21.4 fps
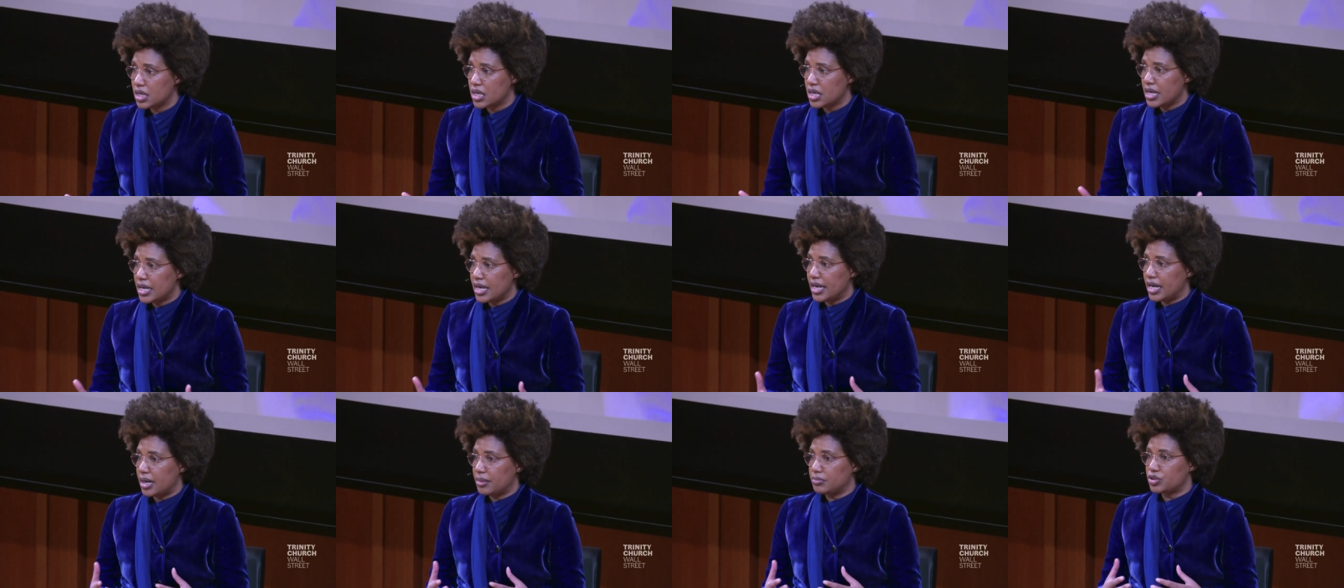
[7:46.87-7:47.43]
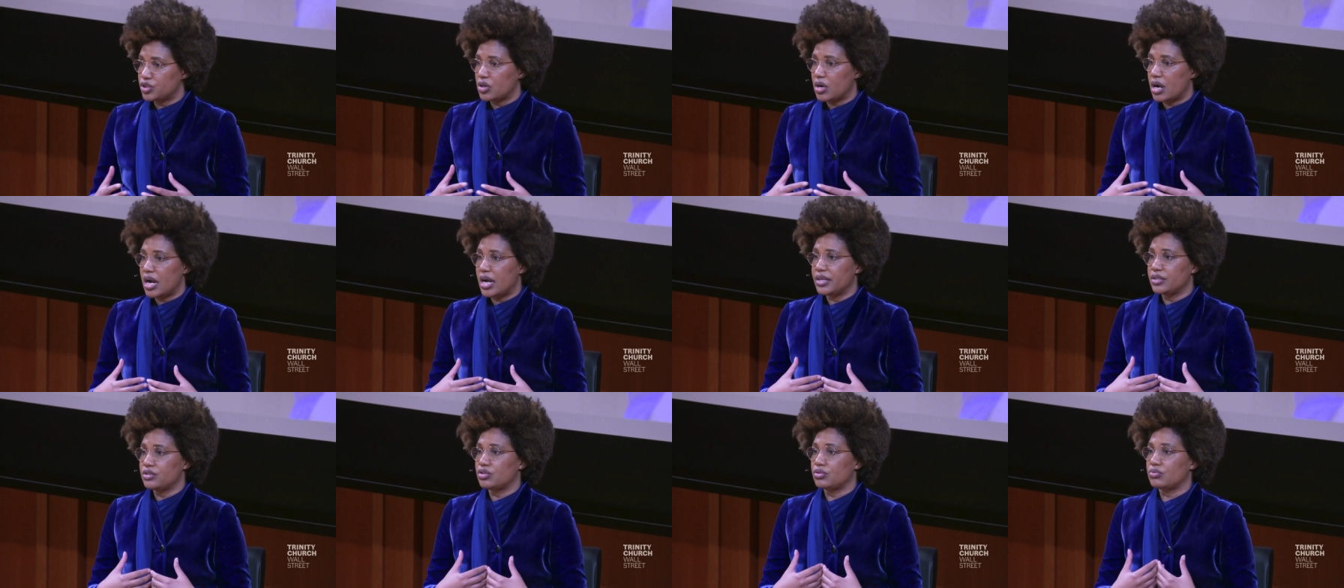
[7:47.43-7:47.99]
And I'm
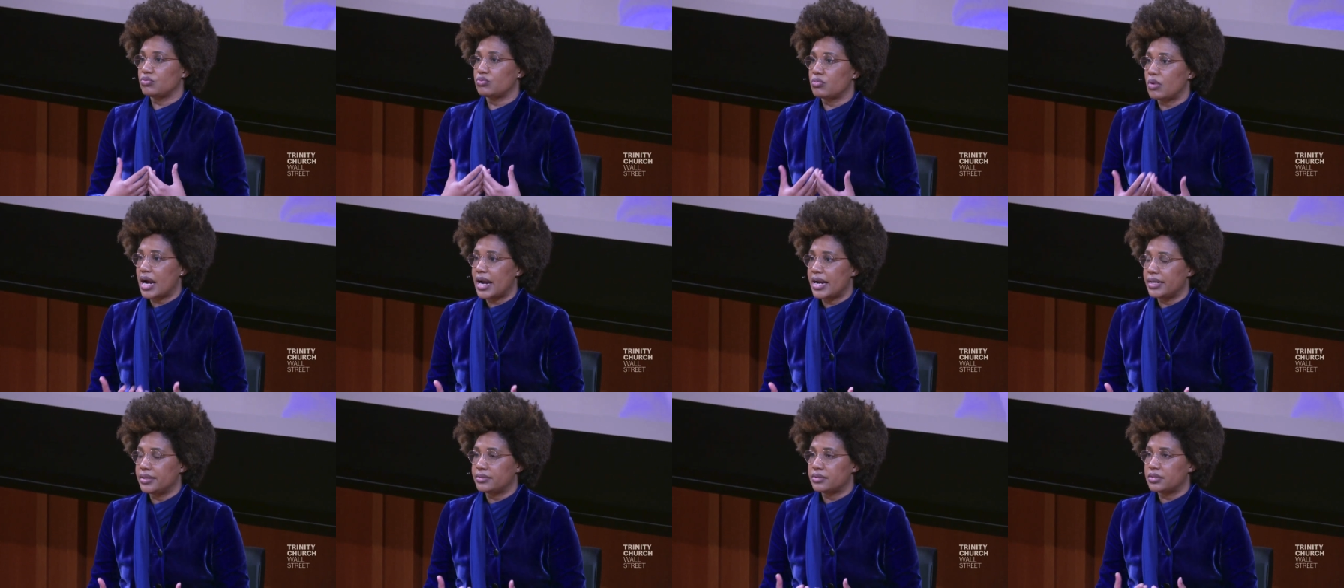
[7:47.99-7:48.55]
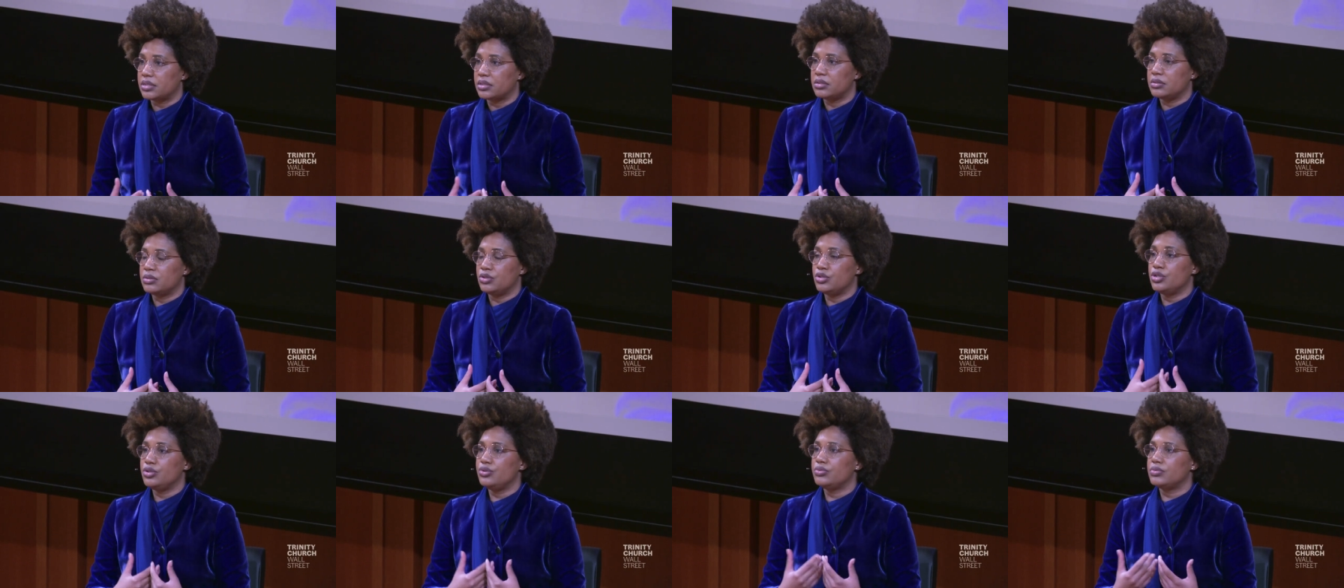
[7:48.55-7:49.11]
trying to write
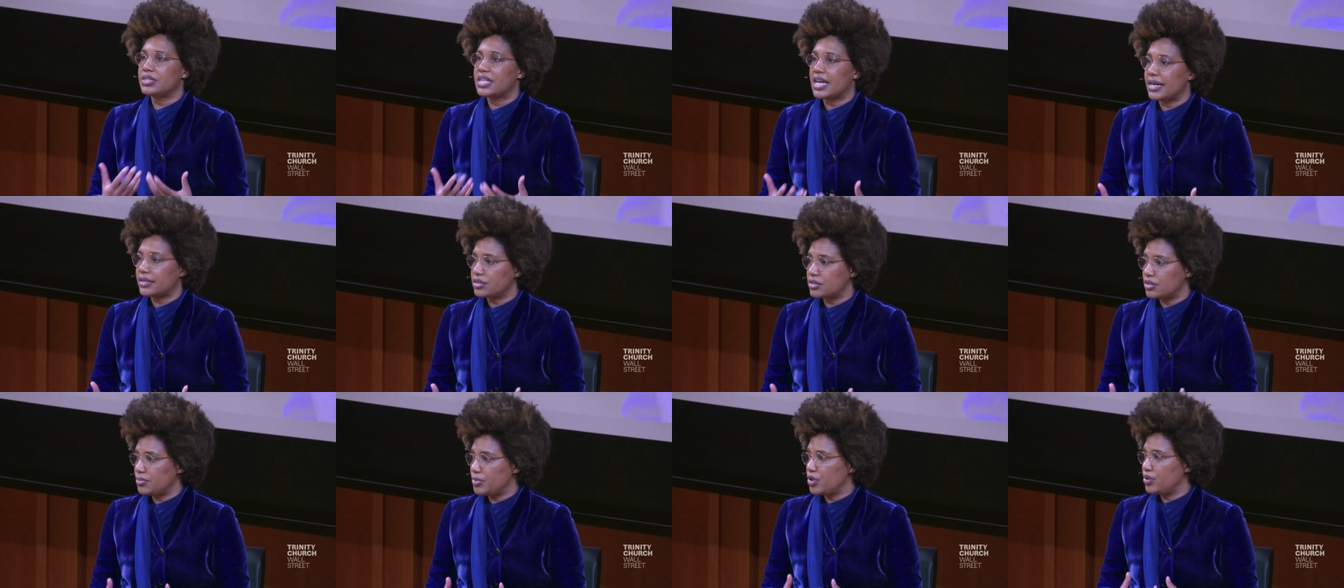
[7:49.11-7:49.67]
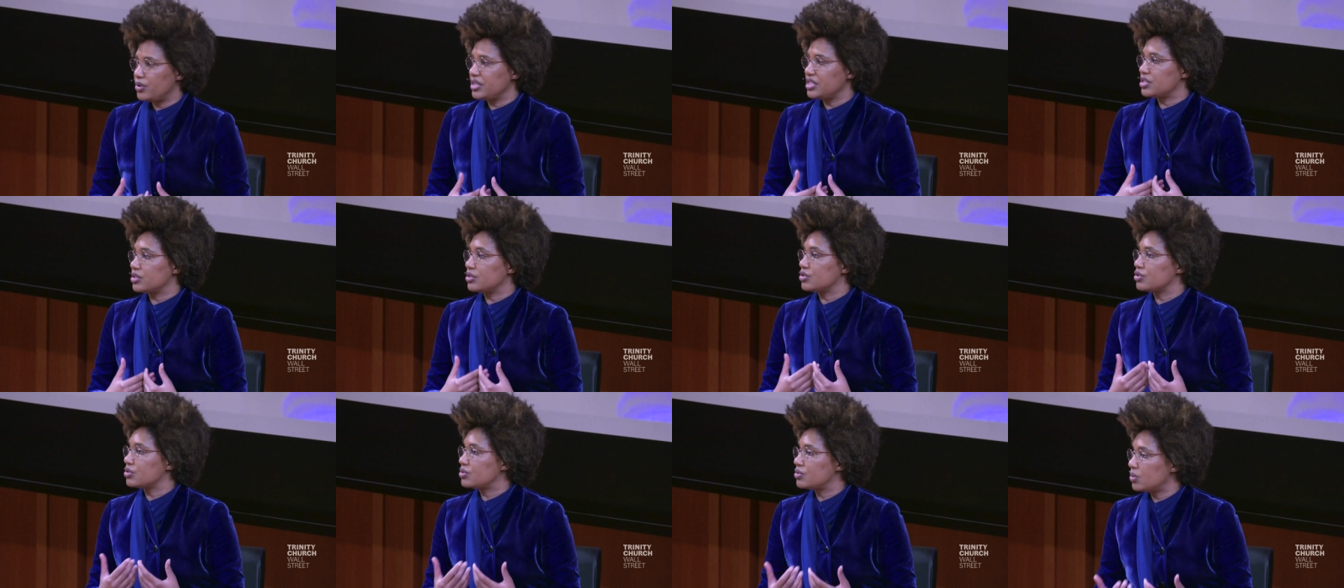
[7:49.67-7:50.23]
new testimonies
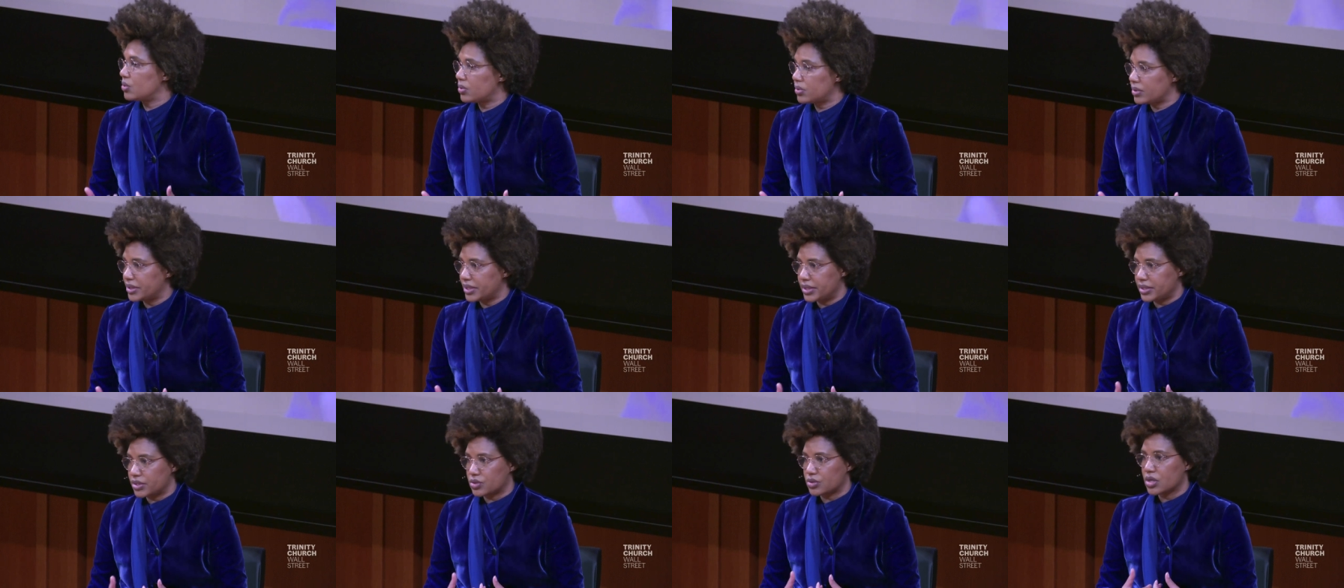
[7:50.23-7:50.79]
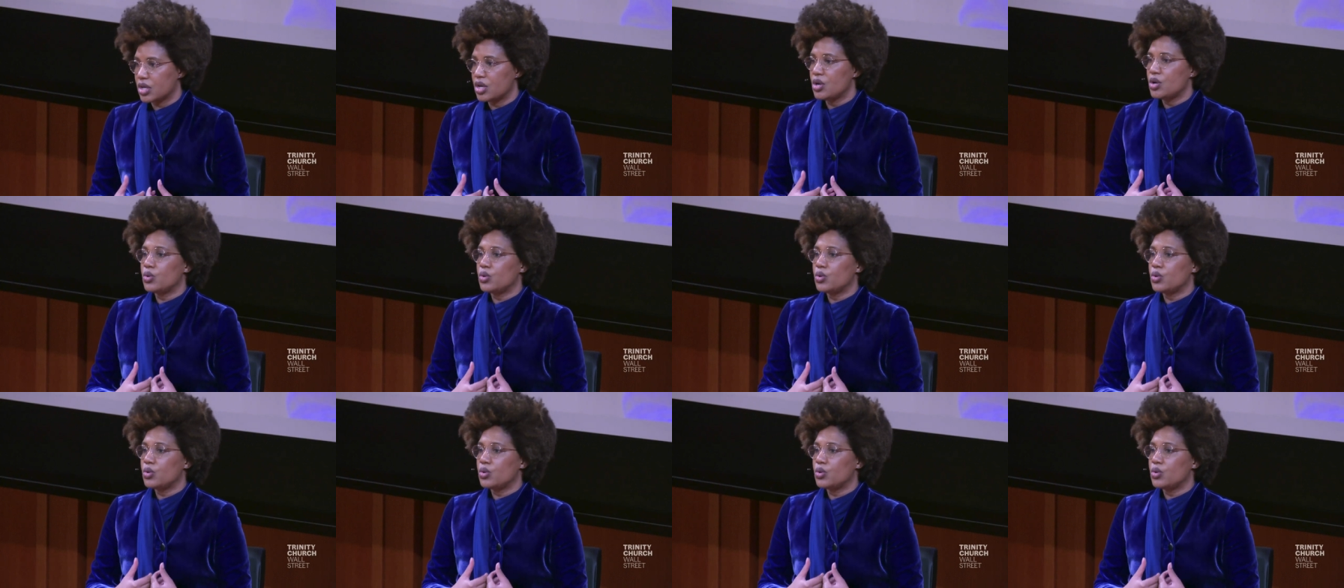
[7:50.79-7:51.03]
and stories,